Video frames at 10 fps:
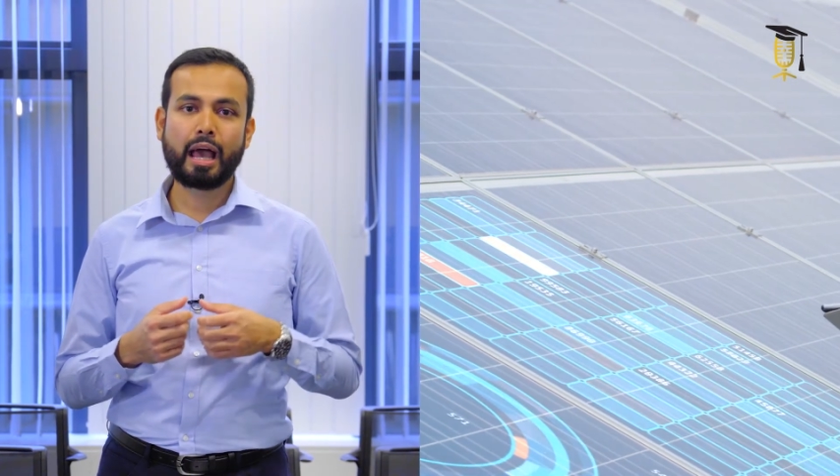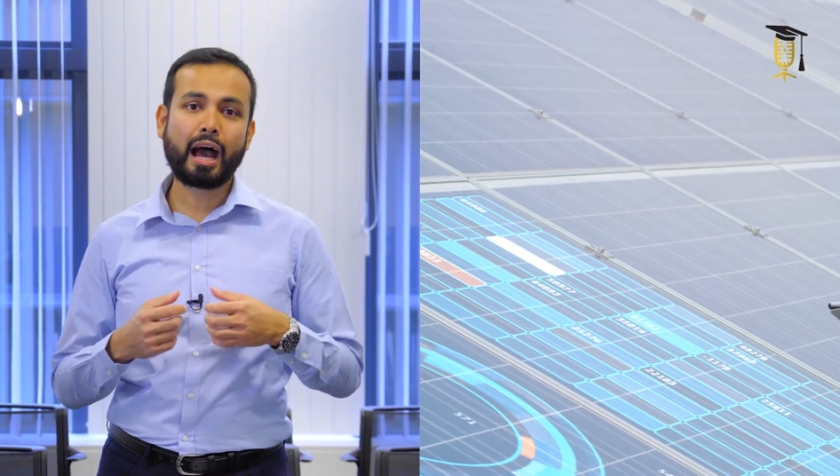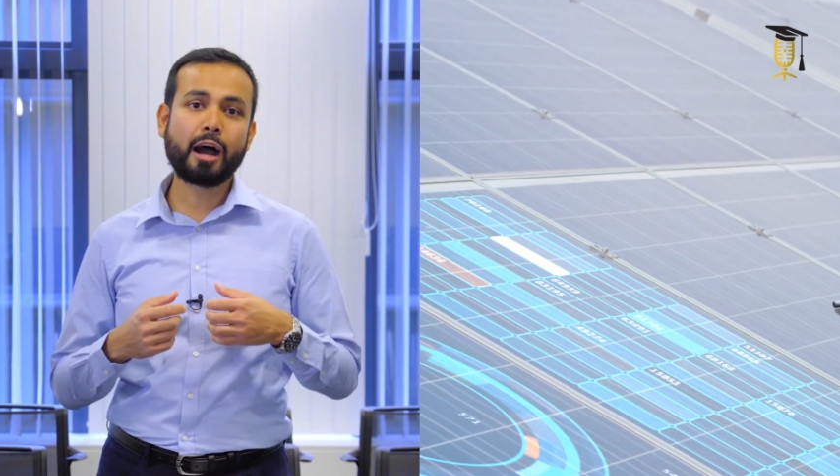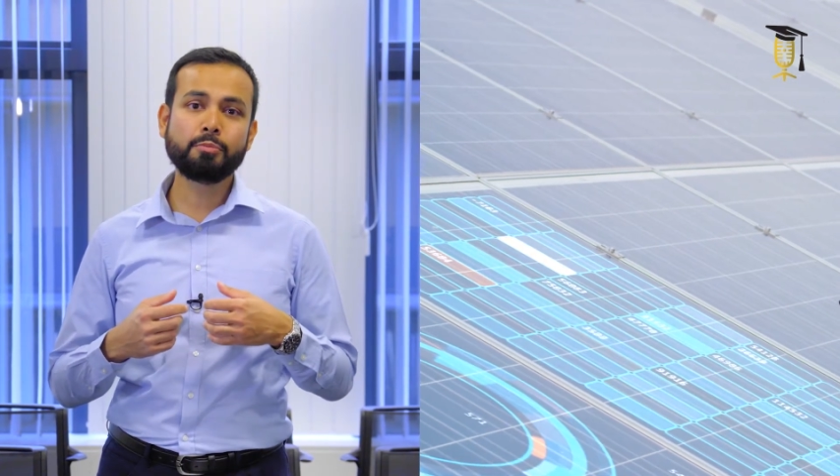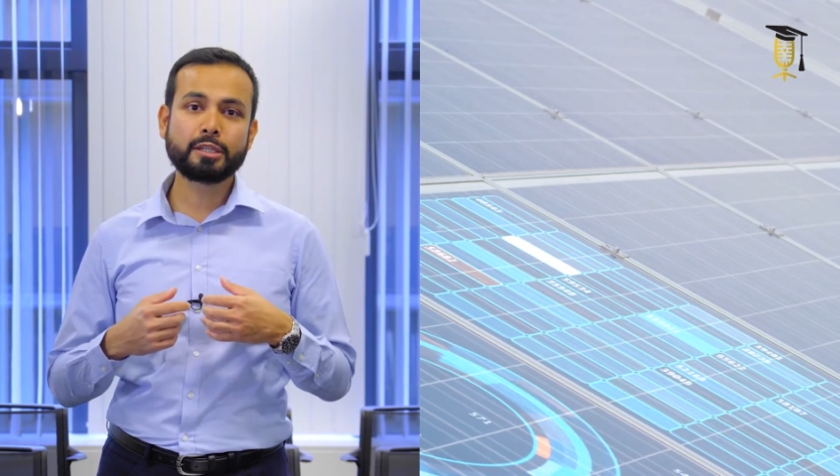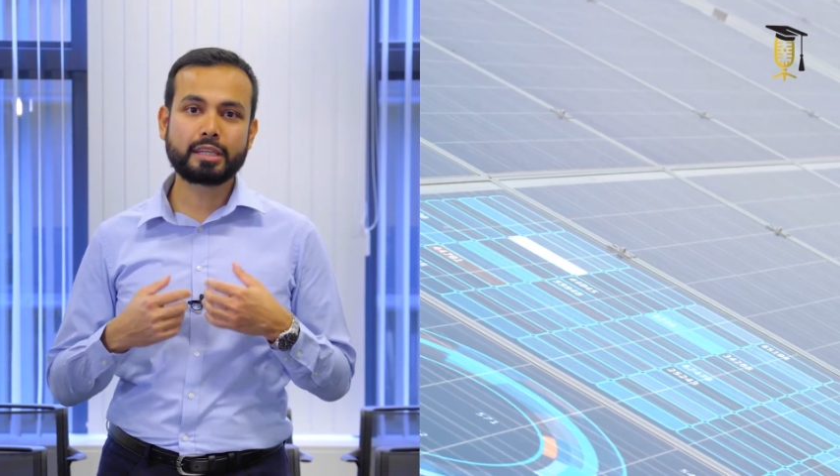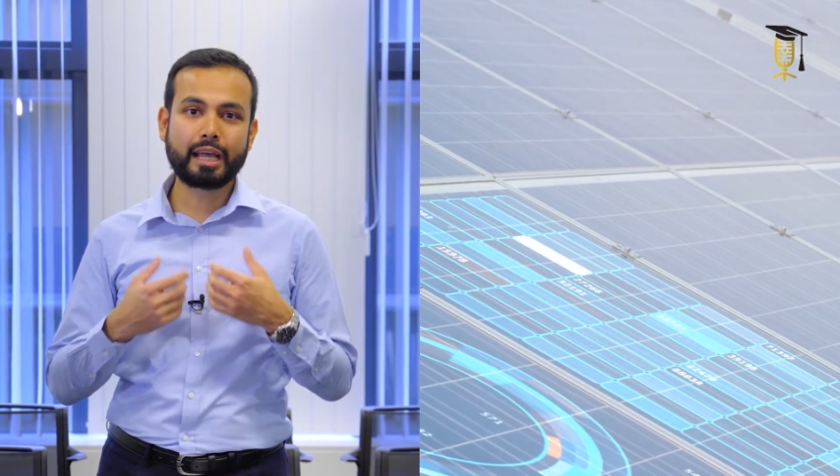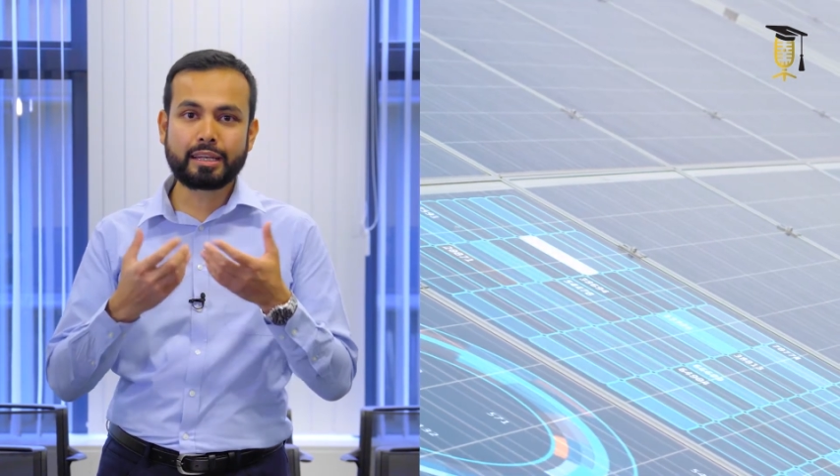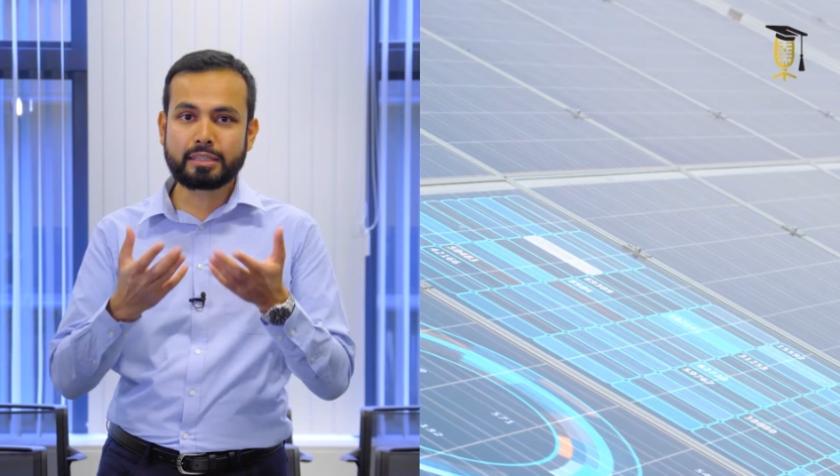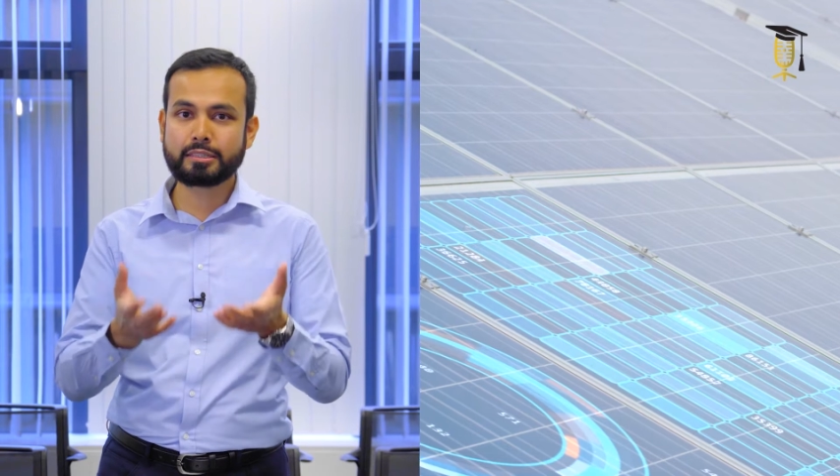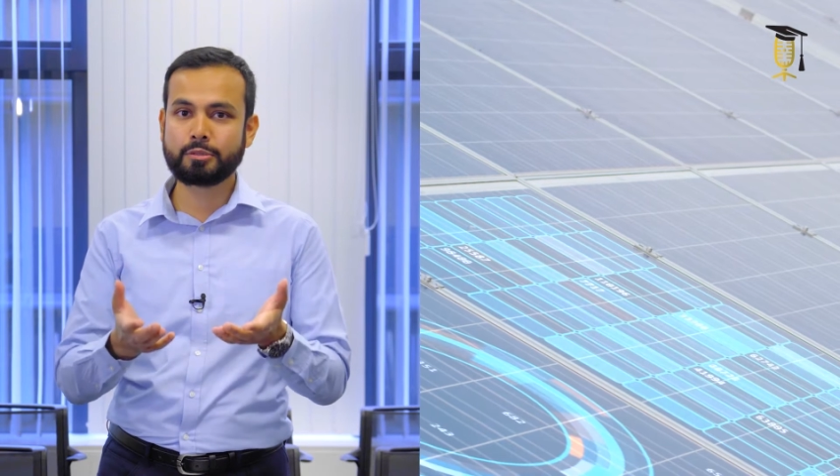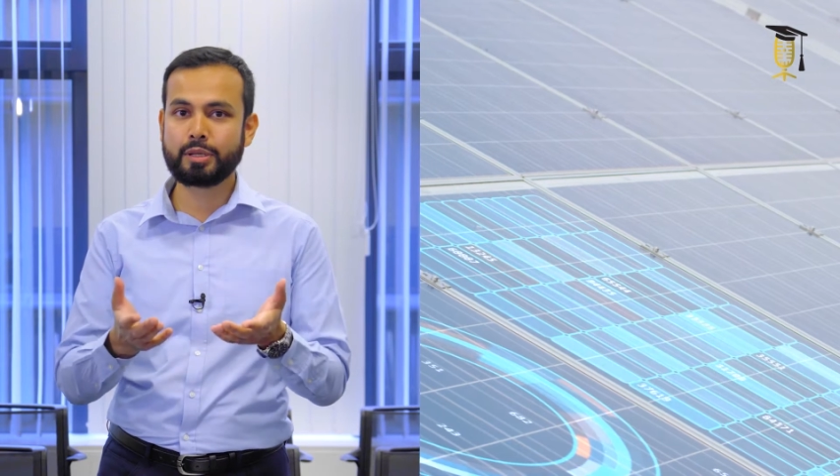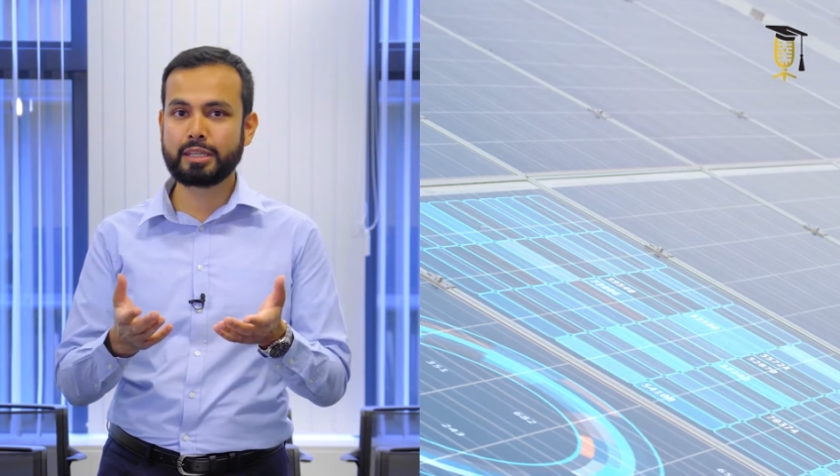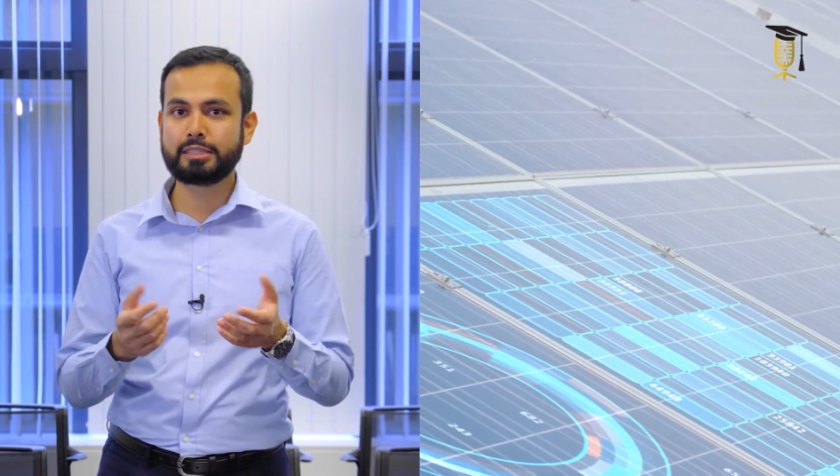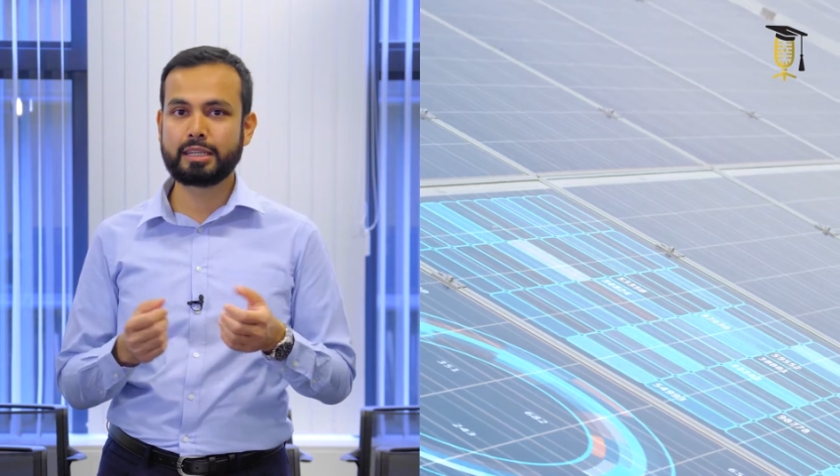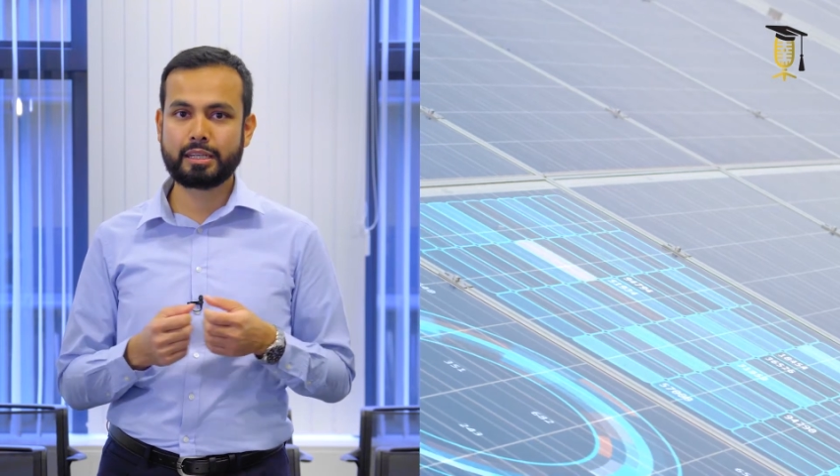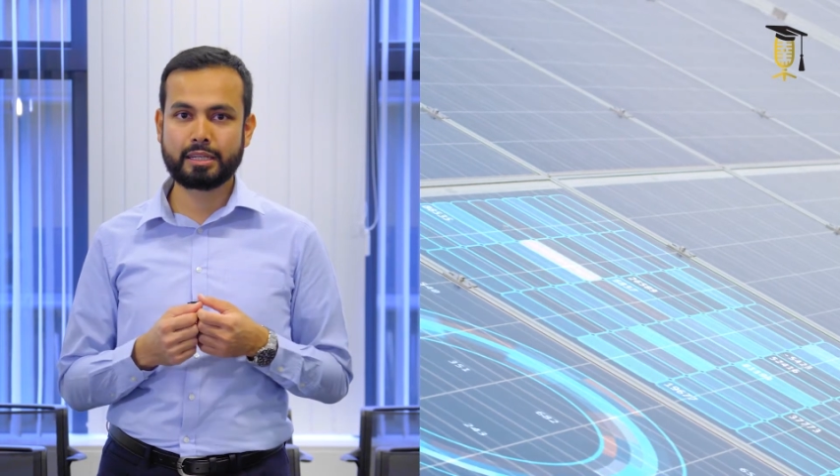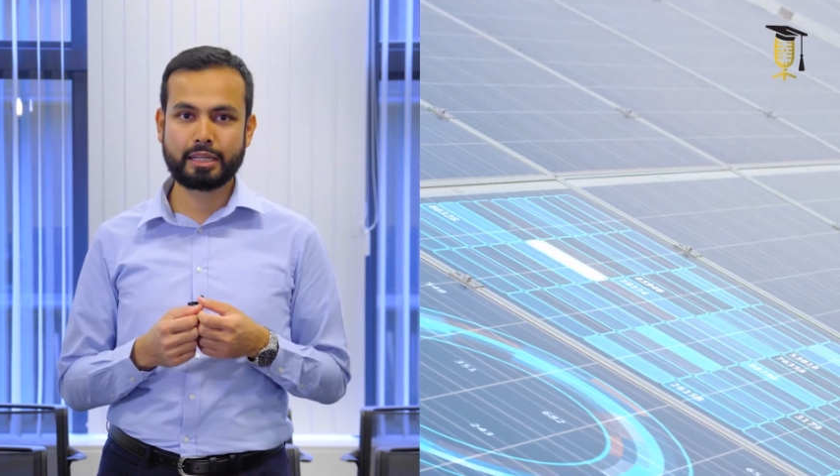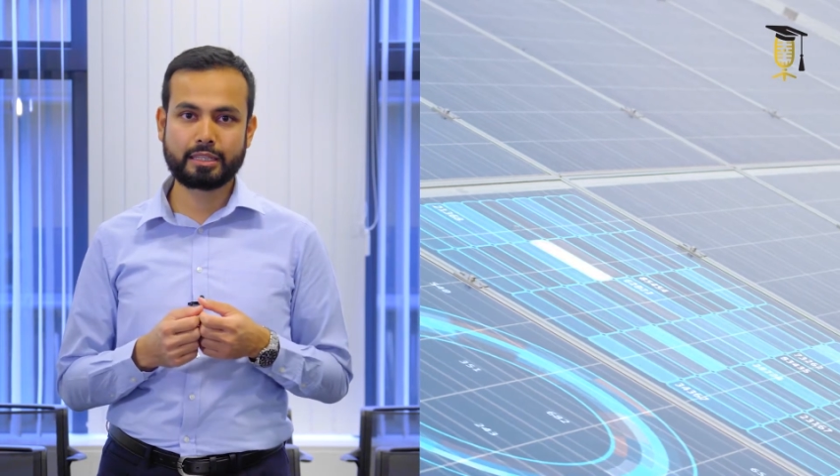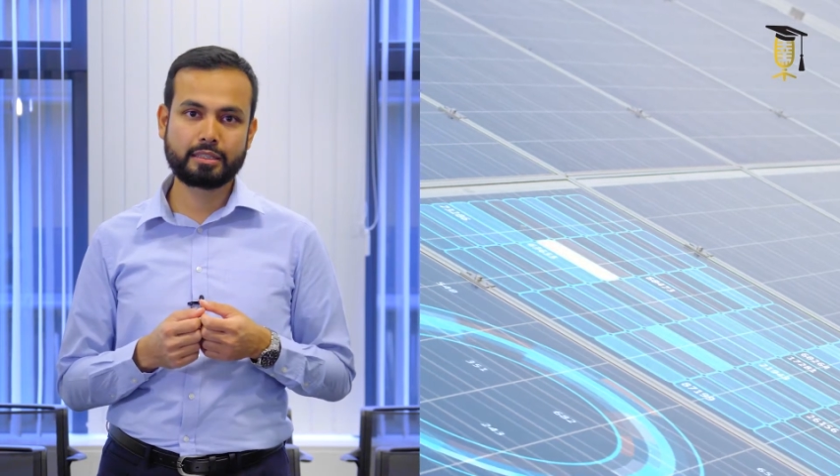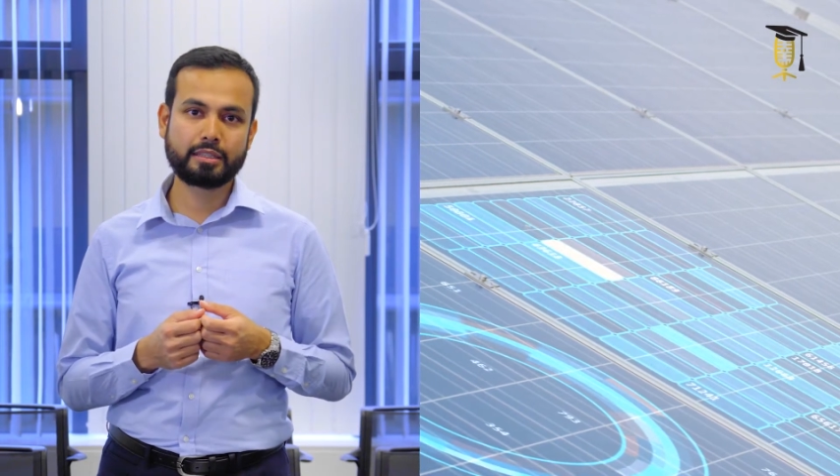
How much energy will it generate?